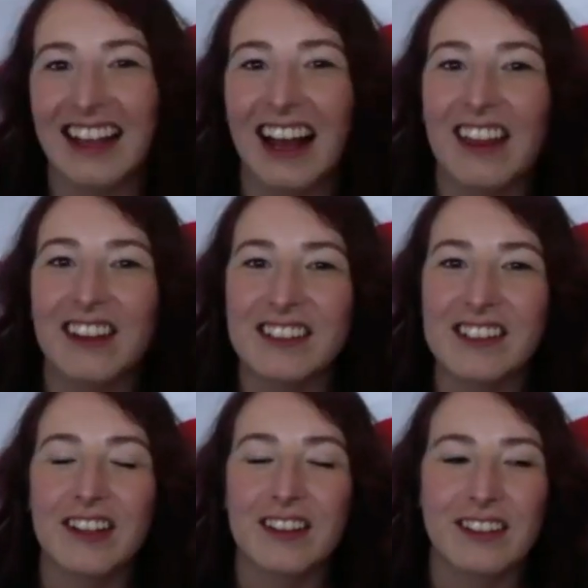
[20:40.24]
Yeah.
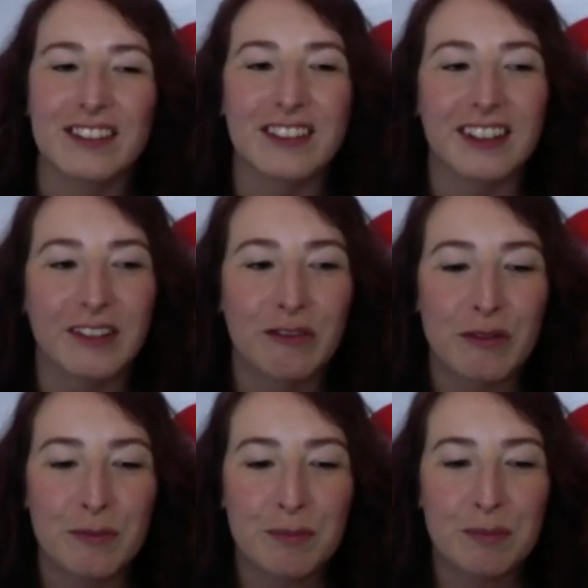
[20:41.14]
There's a
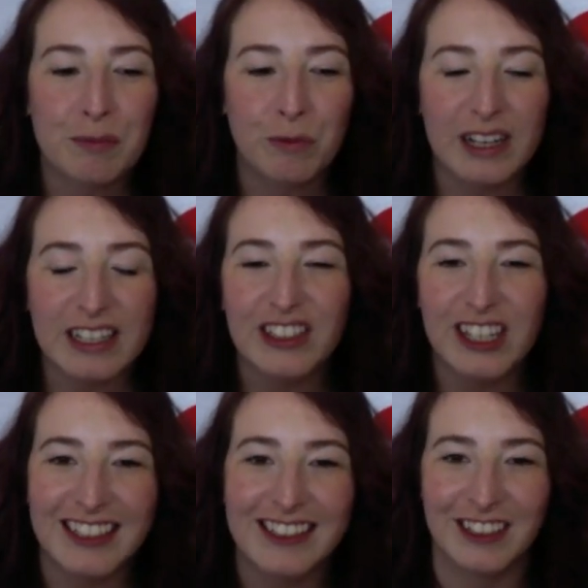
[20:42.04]
rich
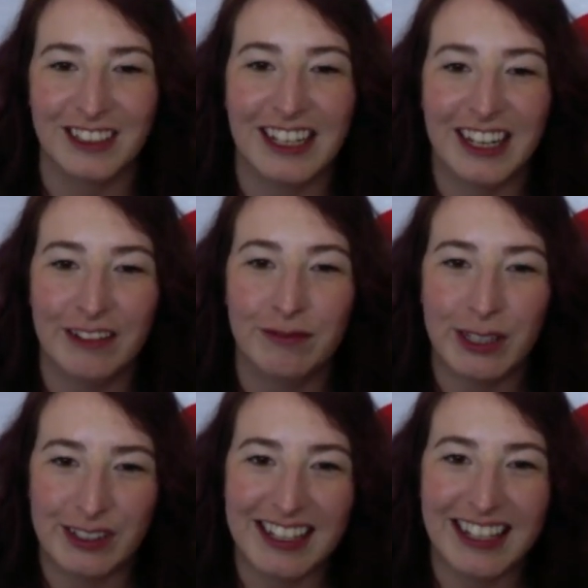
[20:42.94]
history of
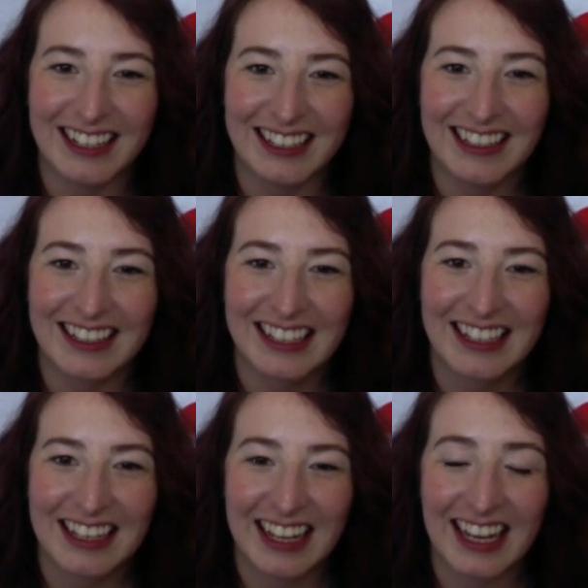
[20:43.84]
music
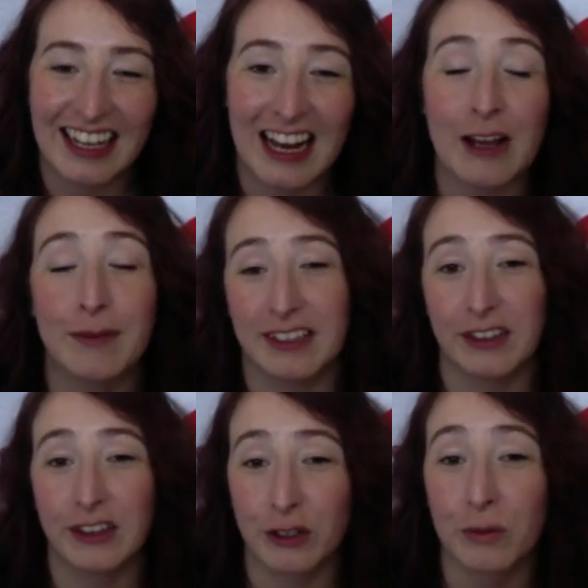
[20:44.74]
in, I mean,
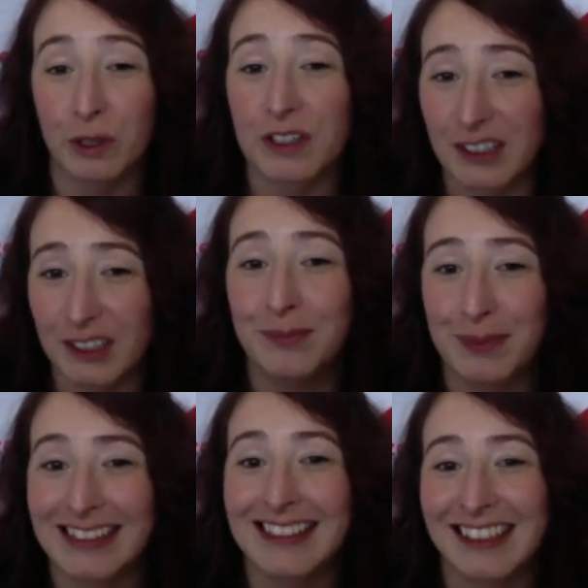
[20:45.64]
the world
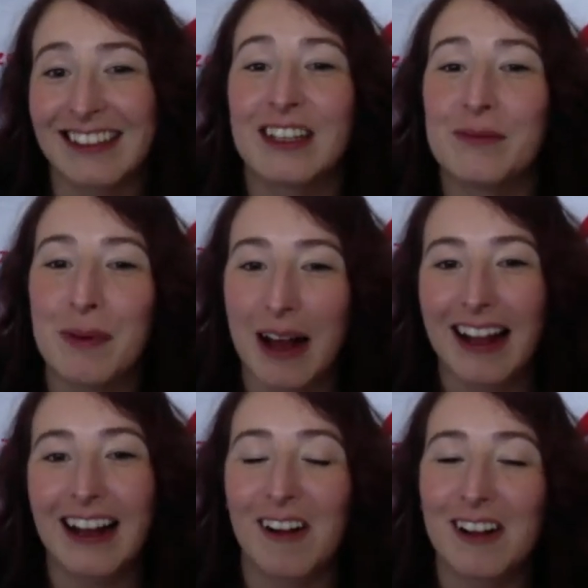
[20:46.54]
basically,
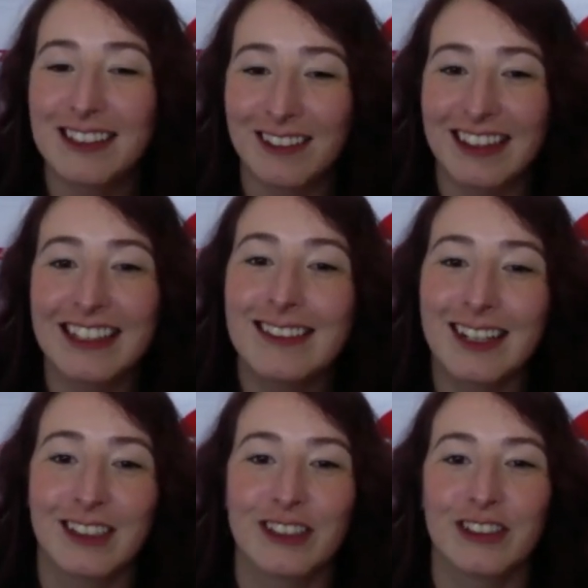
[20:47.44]
but also in this
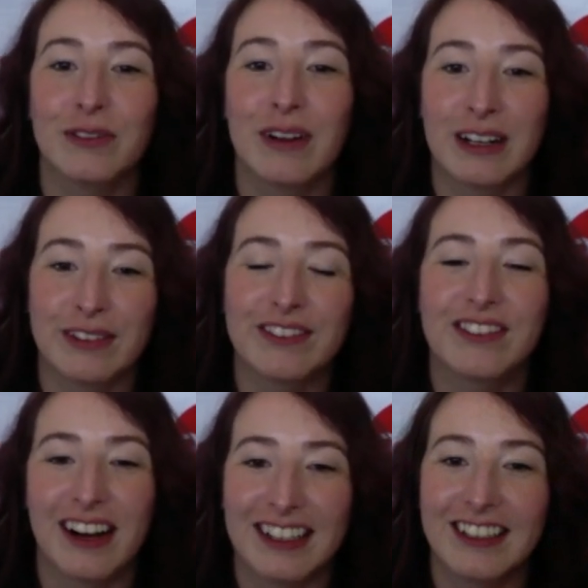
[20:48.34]
country where we've
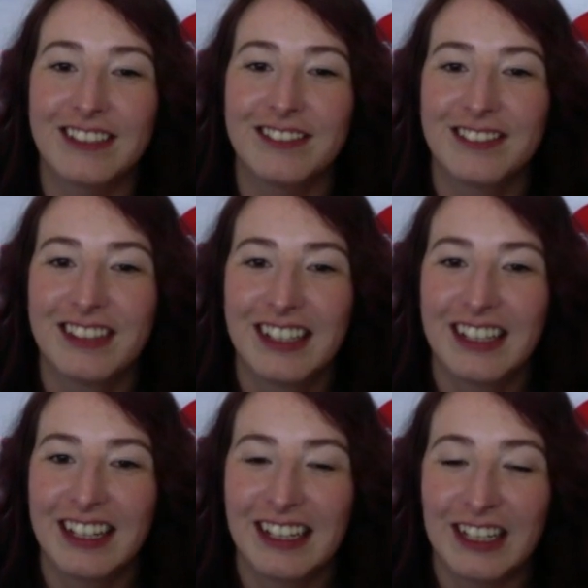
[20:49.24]
kind of,
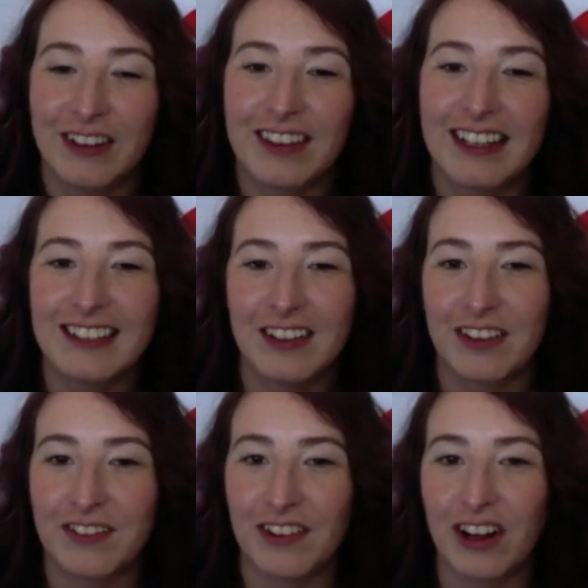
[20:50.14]
you know, things have
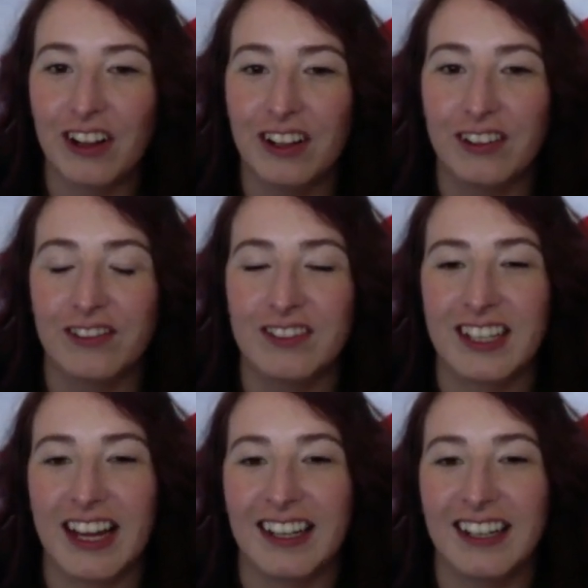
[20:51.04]
evolved
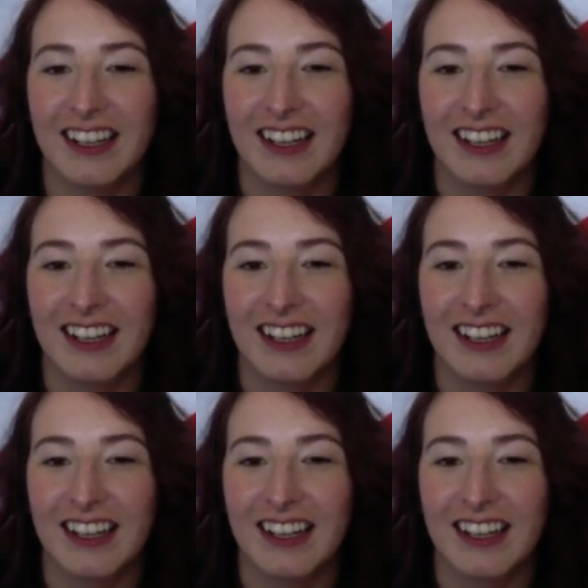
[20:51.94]
and